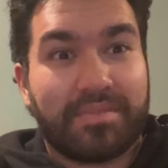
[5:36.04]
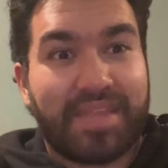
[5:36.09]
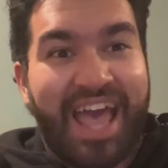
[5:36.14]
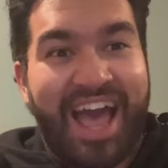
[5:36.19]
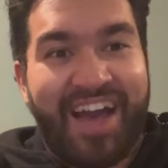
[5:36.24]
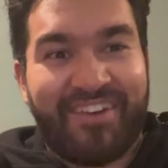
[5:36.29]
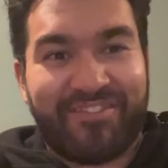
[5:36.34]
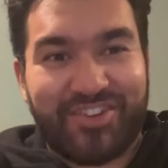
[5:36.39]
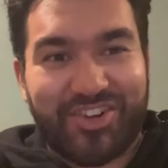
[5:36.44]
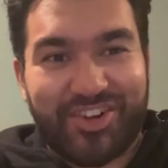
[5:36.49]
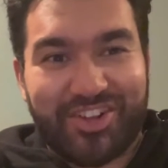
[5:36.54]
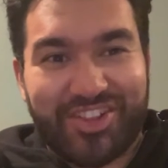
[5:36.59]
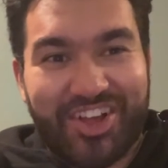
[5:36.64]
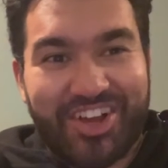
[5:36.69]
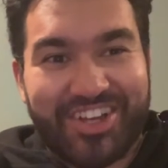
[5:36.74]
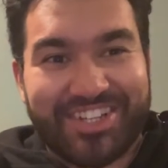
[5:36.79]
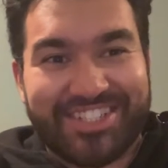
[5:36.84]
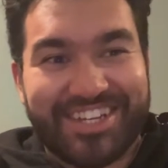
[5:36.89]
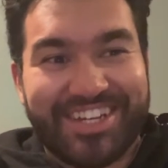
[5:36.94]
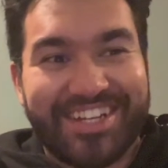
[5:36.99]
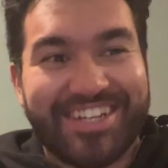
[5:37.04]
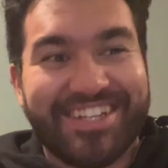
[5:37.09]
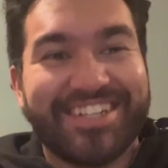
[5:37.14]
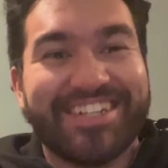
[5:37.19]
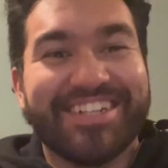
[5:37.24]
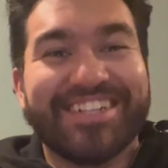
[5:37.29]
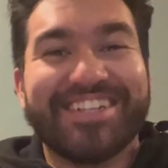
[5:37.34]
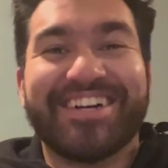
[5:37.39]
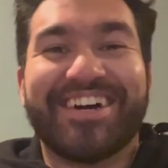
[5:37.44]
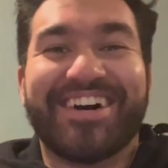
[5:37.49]
after
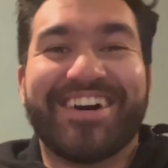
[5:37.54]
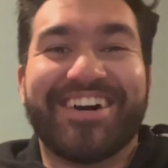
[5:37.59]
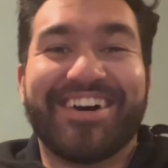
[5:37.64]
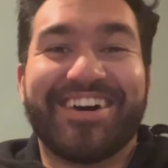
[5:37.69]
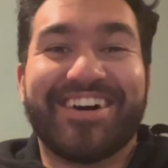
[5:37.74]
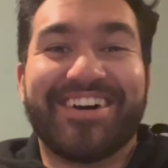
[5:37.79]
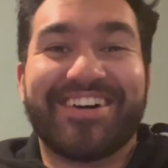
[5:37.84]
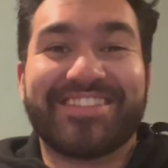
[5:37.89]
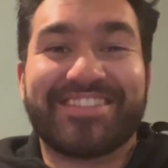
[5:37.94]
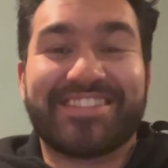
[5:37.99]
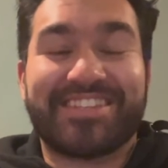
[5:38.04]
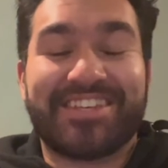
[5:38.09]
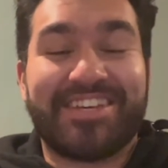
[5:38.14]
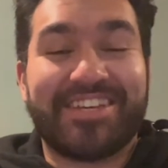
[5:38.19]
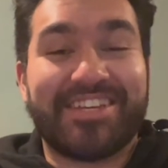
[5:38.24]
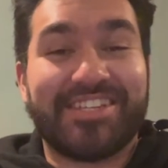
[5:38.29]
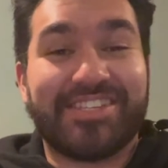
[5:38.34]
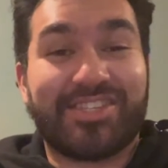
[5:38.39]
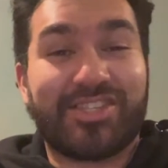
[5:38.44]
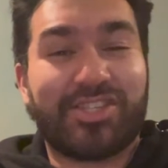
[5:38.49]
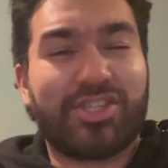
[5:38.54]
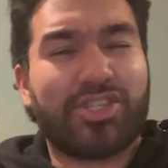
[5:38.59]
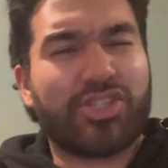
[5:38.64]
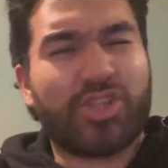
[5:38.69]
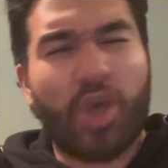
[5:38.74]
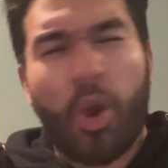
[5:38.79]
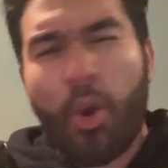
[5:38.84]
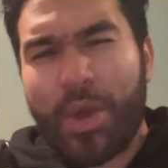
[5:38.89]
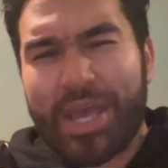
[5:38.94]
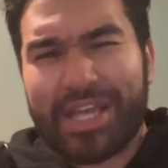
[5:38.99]
Glukta. He's
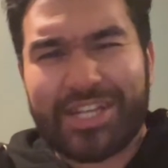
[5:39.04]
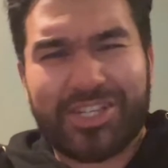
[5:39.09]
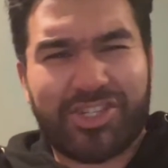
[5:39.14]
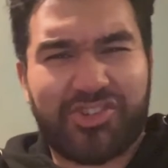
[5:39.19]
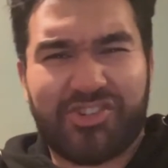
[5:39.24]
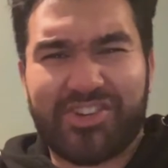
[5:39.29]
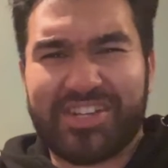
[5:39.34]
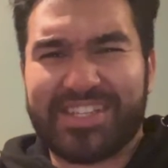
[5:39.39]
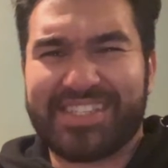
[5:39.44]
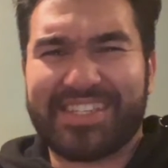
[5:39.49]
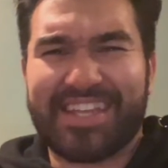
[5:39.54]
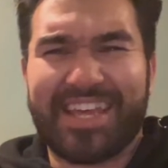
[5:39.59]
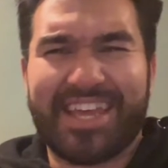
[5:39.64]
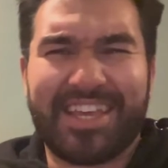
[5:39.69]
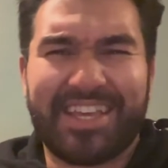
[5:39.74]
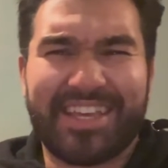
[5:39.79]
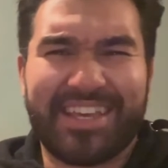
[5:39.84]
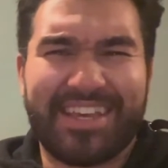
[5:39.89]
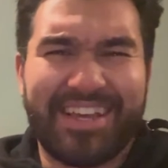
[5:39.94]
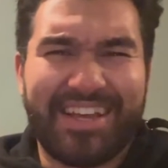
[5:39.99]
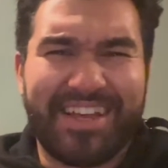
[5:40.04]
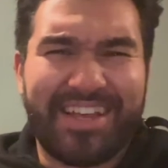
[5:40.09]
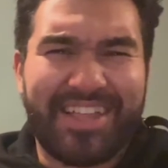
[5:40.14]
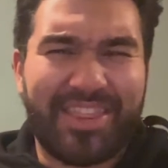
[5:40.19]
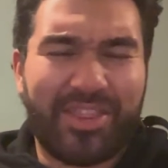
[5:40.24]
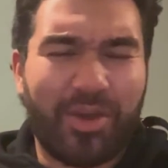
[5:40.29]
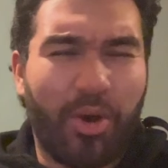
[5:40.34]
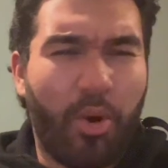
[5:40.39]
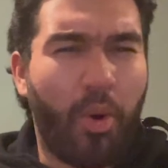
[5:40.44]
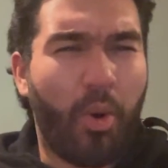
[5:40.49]
so interesting.
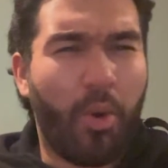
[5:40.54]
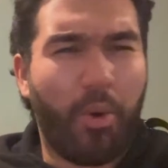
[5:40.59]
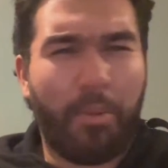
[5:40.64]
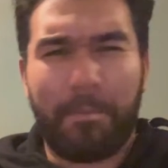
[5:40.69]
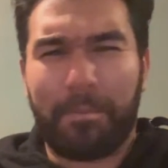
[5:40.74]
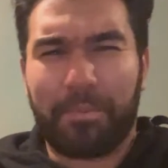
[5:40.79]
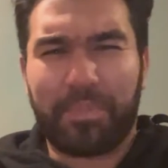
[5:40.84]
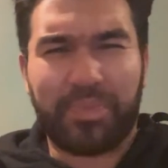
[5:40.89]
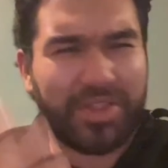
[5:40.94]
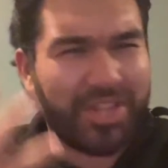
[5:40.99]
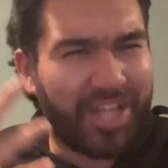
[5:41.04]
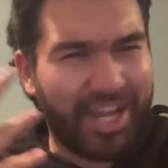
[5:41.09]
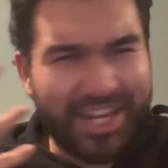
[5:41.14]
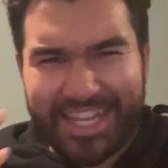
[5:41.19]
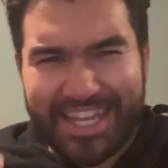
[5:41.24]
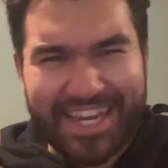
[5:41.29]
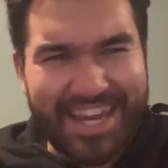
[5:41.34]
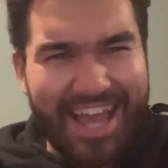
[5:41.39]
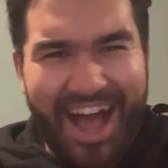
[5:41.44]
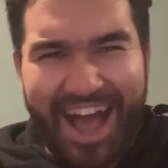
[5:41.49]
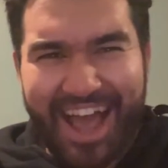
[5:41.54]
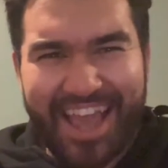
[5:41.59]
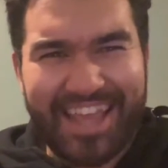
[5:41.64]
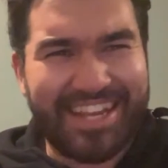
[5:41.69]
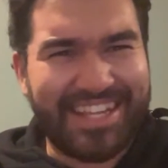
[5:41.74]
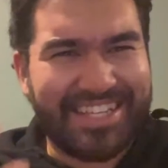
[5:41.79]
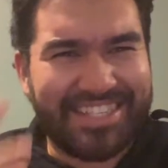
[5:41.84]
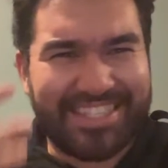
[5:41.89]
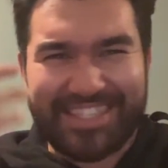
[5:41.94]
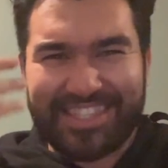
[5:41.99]
The whole Bloody
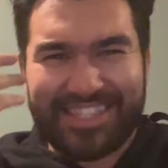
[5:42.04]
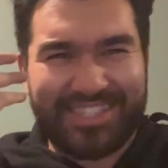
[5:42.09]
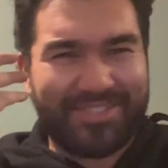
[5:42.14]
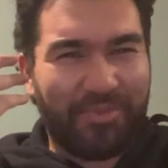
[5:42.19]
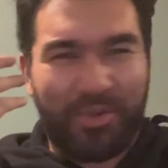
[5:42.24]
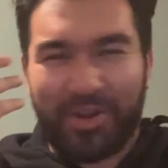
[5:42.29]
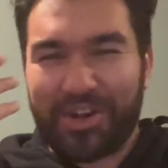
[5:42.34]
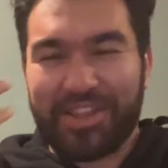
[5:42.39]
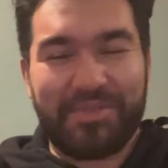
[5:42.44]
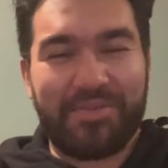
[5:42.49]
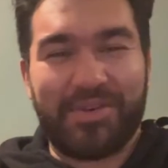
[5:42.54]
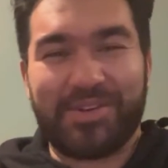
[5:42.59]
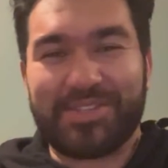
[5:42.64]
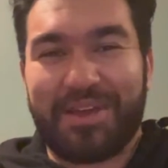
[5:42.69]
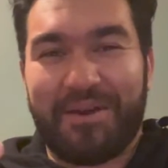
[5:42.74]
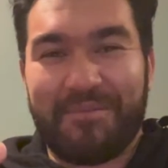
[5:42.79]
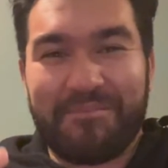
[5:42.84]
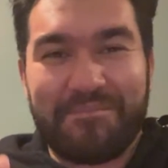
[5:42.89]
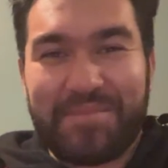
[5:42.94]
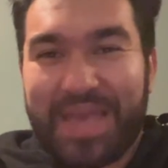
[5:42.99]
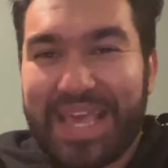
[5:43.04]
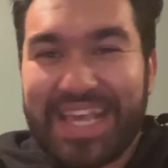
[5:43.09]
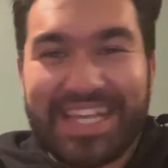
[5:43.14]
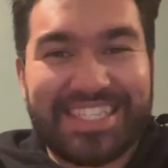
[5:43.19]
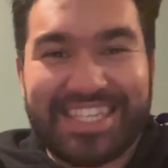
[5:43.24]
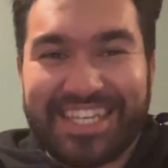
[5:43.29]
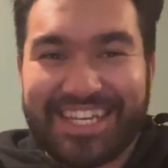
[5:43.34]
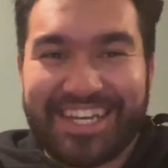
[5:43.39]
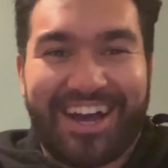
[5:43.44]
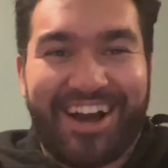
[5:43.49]
Nine is one of the most
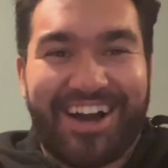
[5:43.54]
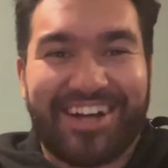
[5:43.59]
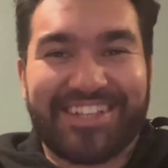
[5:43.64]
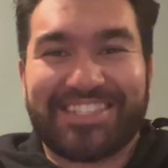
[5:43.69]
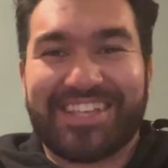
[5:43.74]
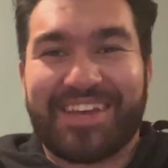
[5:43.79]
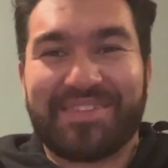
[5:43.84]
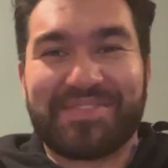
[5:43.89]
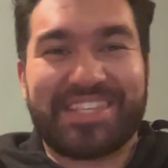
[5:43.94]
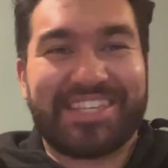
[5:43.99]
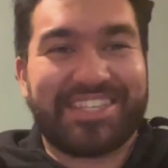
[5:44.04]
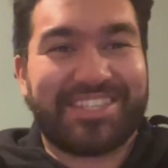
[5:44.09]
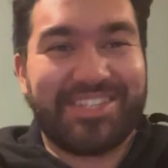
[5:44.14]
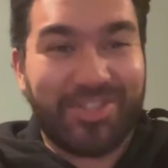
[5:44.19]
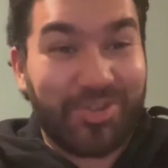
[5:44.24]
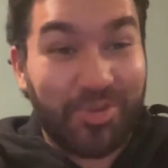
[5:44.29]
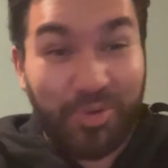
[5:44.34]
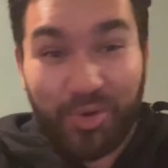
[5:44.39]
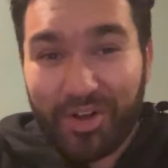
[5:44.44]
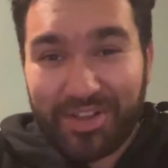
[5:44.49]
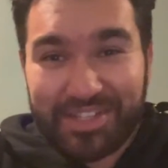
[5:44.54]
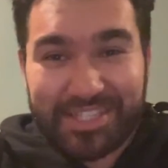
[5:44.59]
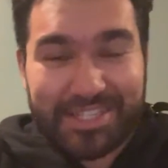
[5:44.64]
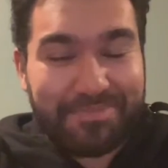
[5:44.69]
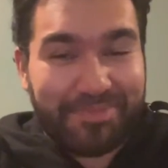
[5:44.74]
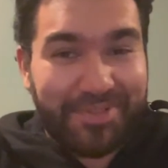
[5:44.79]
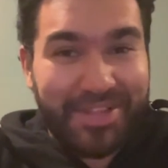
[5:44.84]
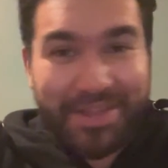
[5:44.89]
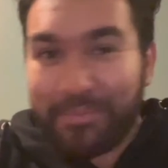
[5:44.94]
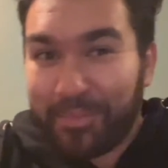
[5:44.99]
amazing concepts. This dual
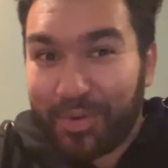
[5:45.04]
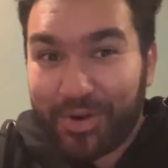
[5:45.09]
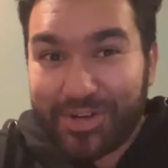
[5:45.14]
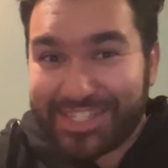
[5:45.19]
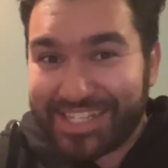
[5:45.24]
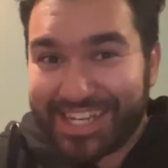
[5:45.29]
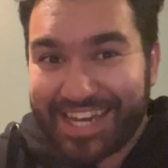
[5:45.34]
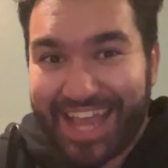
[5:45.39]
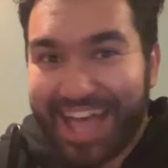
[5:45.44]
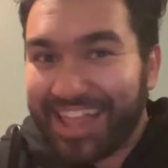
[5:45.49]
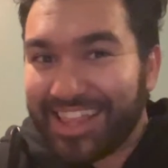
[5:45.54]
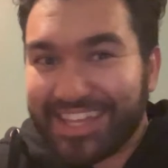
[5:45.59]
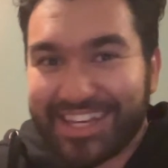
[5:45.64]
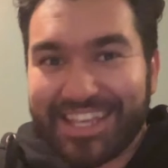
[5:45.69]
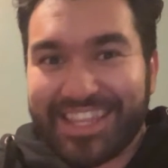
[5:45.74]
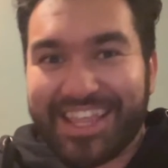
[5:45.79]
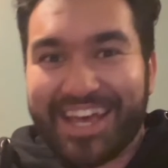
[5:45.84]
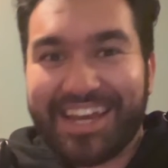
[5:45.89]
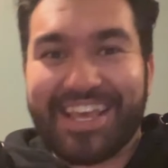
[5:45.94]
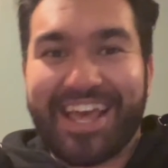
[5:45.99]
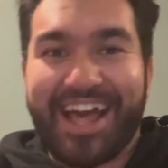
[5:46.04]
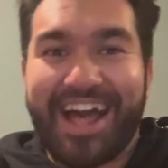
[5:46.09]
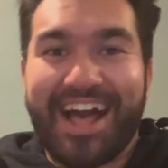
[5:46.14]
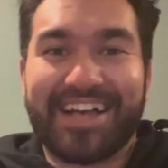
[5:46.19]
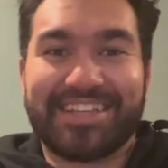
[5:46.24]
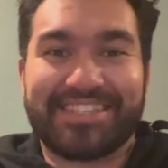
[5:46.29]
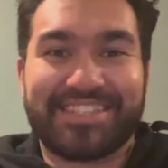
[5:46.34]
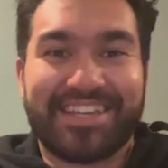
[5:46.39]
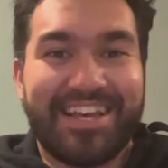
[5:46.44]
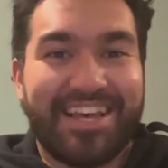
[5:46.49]
split personality that he
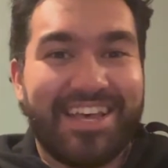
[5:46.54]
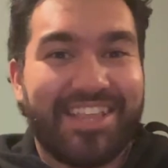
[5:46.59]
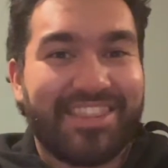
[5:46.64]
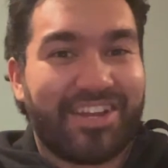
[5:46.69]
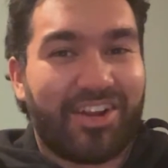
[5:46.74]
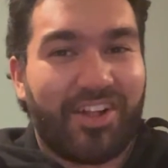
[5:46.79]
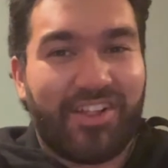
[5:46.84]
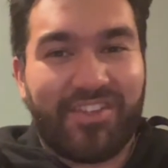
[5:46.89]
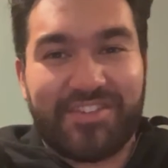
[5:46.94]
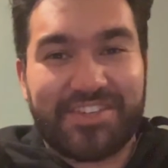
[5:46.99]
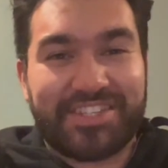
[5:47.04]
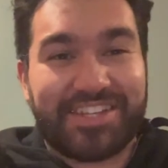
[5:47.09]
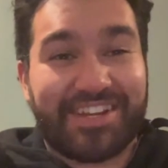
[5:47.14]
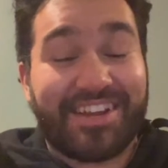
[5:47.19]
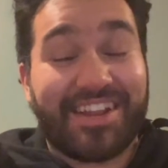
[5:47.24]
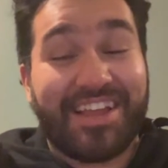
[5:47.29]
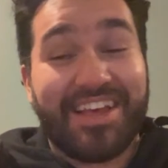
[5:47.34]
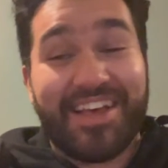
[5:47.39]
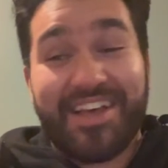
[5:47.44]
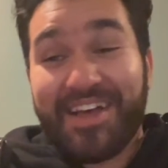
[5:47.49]
has, that all of a sudden,